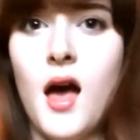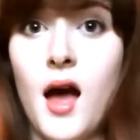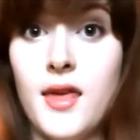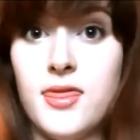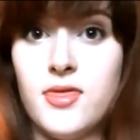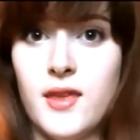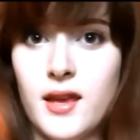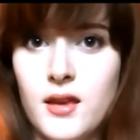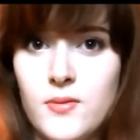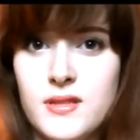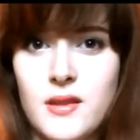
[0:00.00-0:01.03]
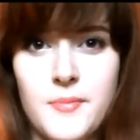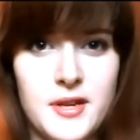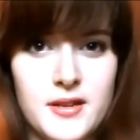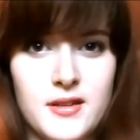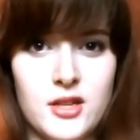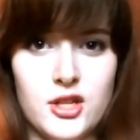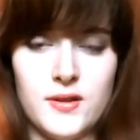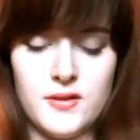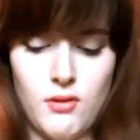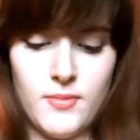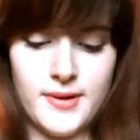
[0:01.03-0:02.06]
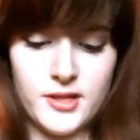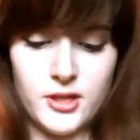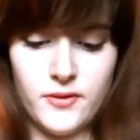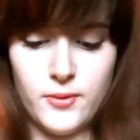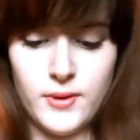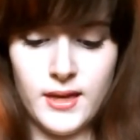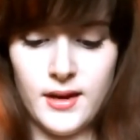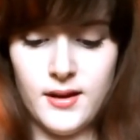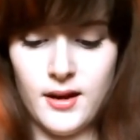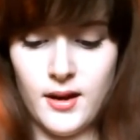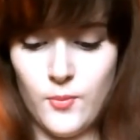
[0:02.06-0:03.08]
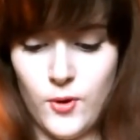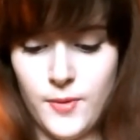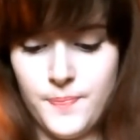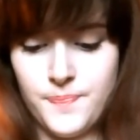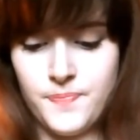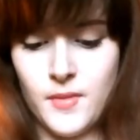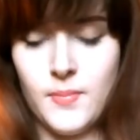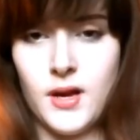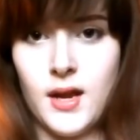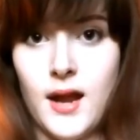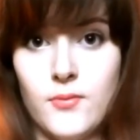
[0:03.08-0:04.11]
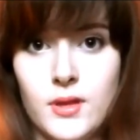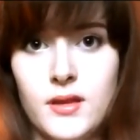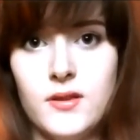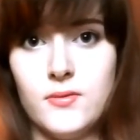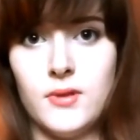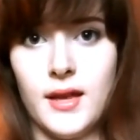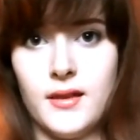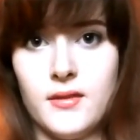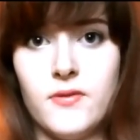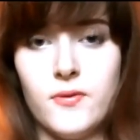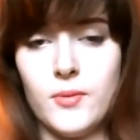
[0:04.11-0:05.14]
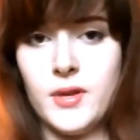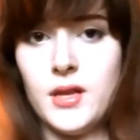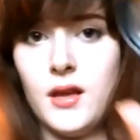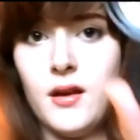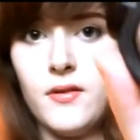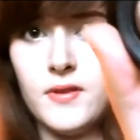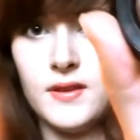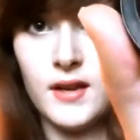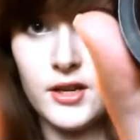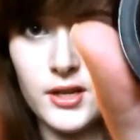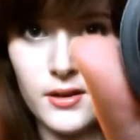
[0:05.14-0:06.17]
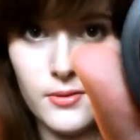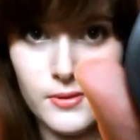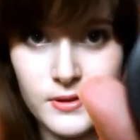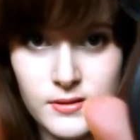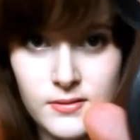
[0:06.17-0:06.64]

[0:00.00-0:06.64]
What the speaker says: I think it was limited edition, so I'm not sure if you can get it anymore. But I really do like the formula of these eyeshadows.